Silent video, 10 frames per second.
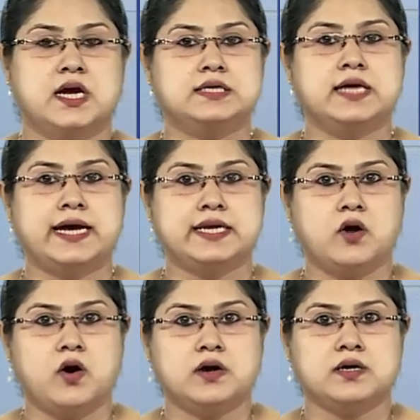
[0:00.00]

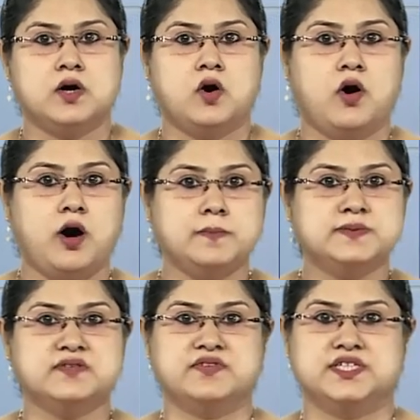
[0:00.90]
dialogue,
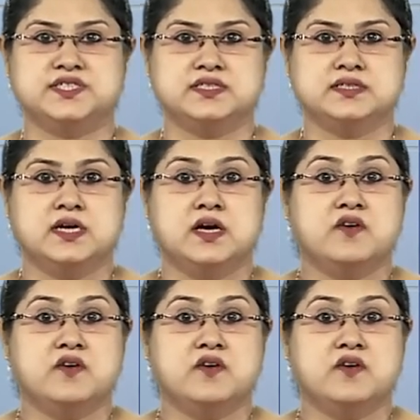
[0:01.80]
observation,